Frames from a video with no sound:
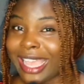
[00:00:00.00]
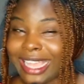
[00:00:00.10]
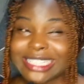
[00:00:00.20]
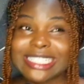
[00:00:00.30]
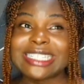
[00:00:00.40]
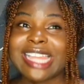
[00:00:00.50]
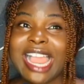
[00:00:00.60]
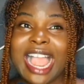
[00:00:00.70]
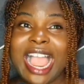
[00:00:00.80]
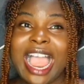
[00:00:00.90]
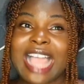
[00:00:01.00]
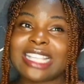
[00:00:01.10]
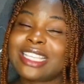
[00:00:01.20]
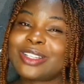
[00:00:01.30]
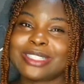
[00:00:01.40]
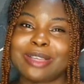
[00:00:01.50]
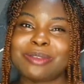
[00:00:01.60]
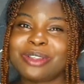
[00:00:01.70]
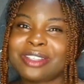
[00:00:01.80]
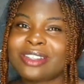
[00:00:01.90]
And thank God I'm
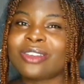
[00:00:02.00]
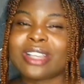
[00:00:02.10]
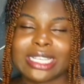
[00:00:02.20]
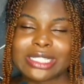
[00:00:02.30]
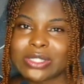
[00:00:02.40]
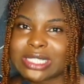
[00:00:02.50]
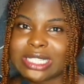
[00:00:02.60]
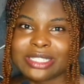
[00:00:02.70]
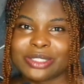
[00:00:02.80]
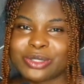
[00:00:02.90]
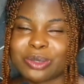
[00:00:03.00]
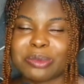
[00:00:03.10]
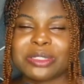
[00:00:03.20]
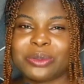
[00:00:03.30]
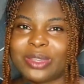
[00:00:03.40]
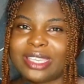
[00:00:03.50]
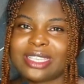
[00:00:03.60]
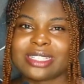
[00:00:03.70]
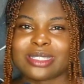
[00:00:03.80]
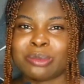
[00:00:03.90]
no longer interested in the job
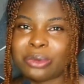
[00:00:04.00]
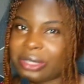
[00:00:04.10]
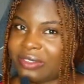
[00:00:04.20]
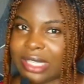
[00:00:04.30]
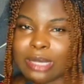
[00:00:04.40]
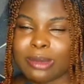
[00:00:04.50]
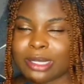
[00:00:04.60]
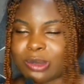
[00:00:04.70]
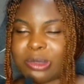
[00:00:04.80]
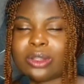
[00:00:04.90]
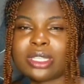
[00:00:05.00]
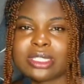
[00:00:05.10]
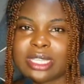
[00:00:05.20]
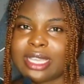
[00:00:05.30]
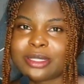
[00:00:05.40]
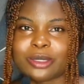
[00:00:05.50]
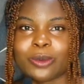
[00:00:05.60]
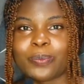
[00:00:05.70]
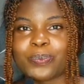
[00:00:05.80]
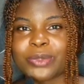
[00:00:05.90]
anyways. But if they get back to me, I'll let you guys
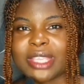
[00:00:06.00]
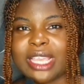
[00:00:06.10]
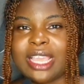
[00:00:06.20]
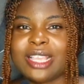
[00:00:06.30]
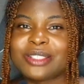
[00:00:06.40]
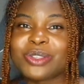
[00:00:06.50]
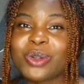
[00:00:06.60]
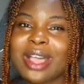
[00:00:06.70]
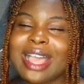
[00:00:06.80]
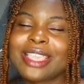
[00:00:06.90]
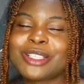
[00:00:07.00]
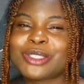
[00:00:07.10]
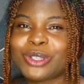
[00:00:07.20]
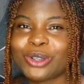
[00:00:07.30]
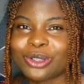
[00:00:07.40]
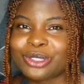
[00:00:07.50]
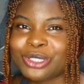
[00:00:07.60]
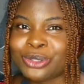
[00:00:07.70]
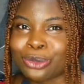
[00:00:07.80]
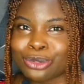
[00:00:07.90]
know. So how is your
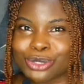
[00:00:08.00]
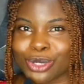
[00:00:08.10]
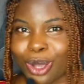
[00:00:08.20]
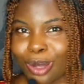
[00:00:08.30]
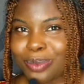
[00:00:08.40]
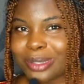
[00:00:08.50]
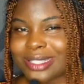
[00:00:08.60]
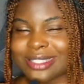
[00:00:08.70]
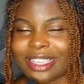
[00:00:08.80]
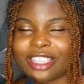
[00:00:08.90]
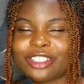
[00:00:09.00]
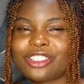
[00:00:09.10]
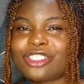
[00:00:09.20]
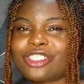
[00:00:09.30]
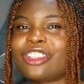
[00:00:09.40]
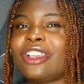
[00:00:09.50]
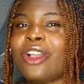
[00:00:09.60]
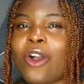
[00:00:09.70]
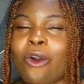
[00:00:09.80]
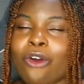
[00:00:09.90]
job search
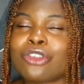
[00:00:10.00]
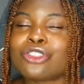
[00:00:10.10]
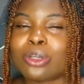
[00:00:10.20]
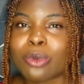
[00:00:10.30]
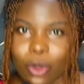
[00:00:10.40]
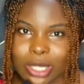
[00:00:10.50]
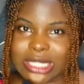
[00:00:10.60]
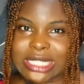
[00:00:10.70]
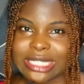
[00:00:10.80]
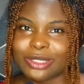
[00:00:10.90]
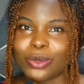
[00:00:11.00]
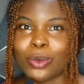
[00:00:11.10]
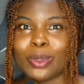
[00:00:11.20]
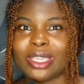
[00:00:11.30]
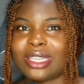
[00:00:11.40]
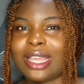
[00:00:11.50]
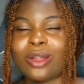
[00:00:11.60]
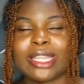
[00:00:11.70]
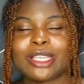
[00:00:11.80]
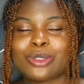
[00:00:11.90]
or job hunting going? I
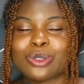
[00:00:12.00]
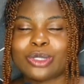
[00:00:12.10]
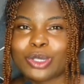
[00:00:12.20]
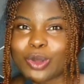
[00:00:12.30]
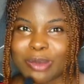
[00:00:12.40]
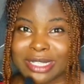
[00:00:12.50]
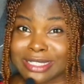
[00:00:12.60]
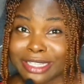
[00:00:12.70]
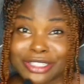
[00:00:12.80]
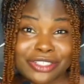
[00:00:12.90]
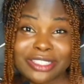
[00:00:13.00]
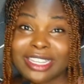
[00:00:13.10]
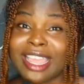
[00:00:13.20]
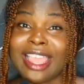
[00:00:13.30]
would like to know in the comment section.